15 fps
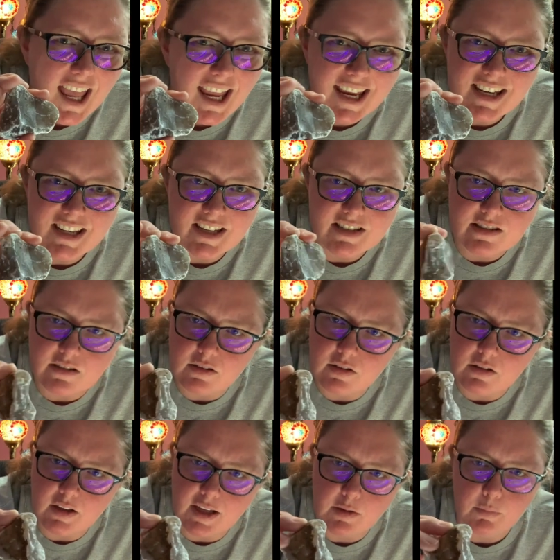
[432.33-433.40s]
It doesn't
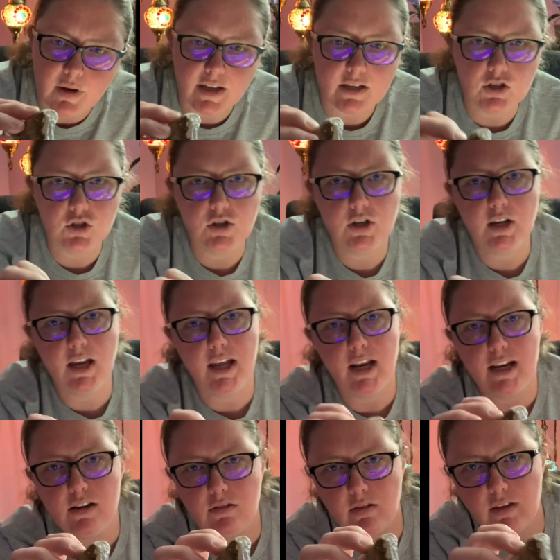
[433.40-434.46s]
look like much, and I
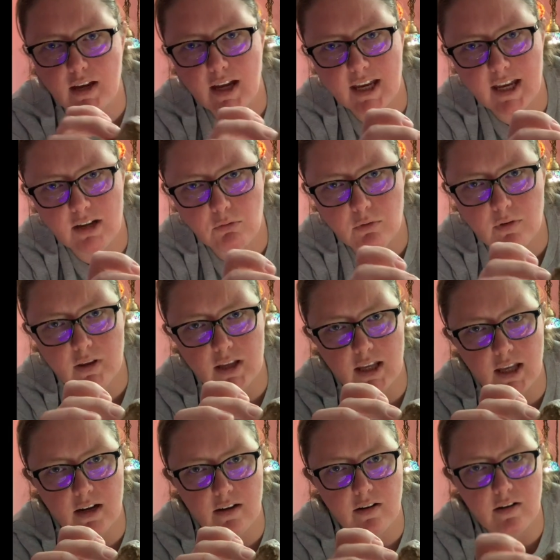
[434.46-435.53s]
don't think I can really
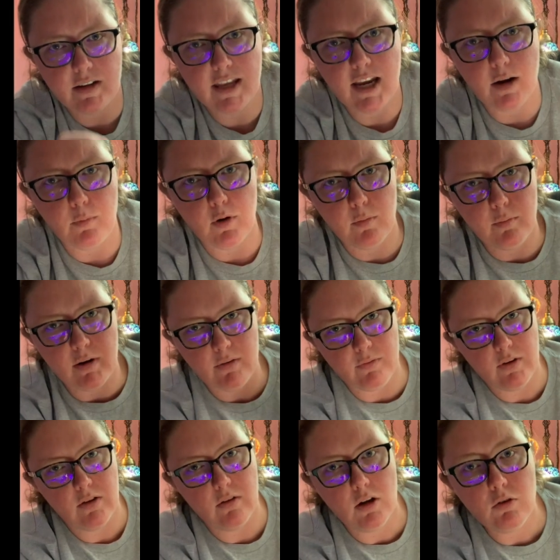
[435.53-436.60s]
get it on camera, but if
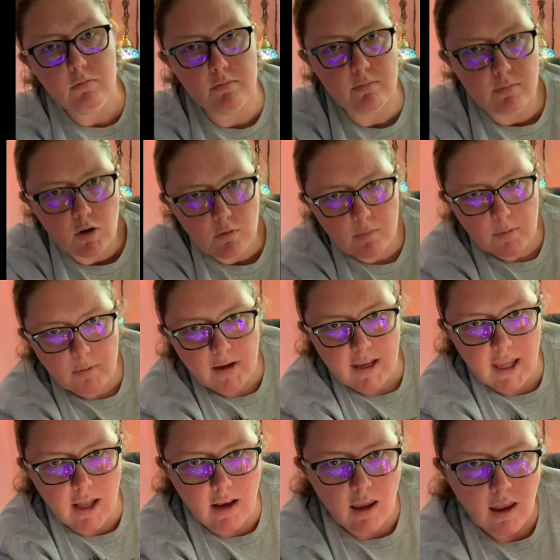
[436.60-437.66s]
you, oh, no, maybe I
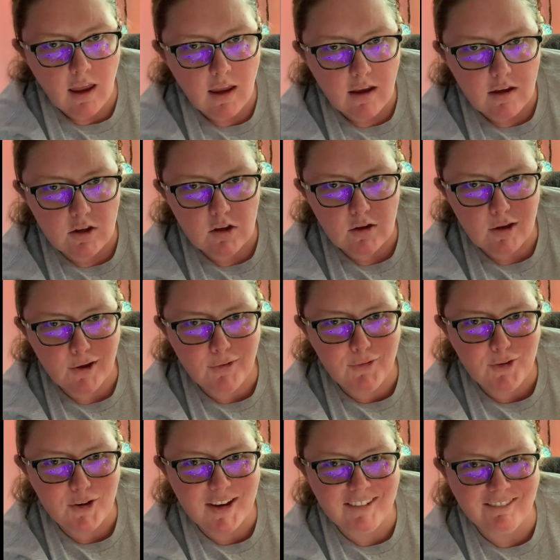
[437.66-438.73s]
can. If
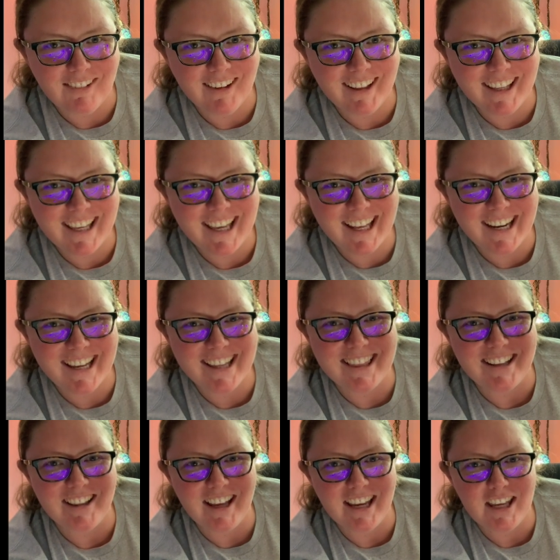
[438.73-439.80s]
you can really get it in the
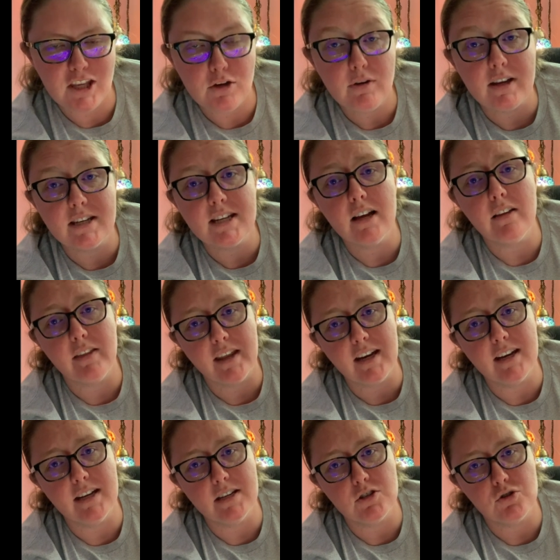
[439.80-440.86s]
light, you can tell that it
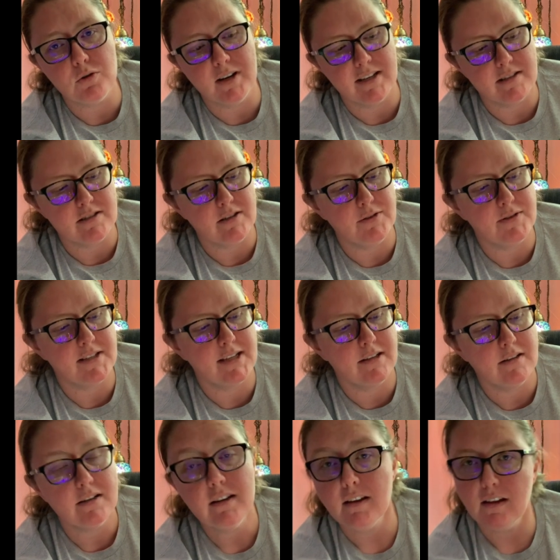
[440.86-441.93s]
is
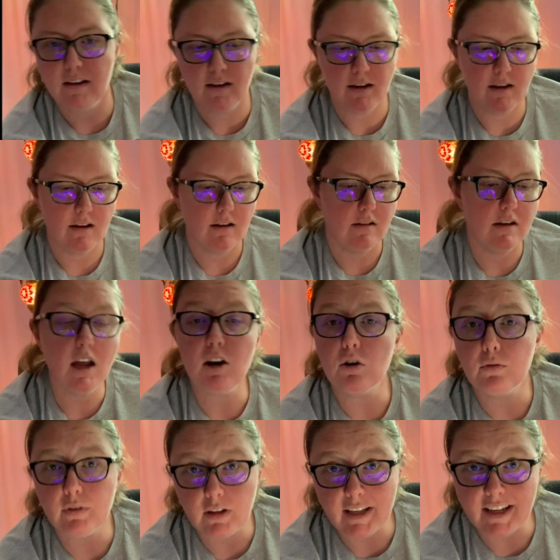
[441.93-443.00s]
translucent. Not
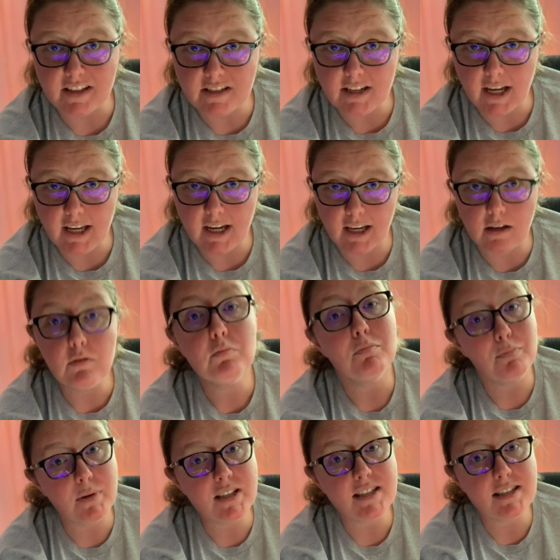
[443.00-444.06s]
overly exciting,
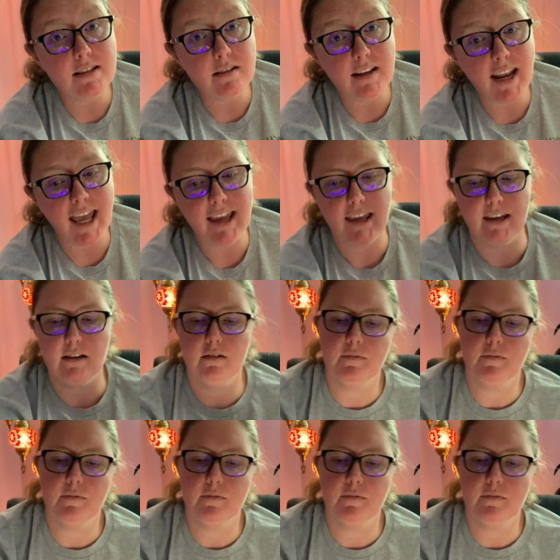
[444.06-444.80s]
but still an agate.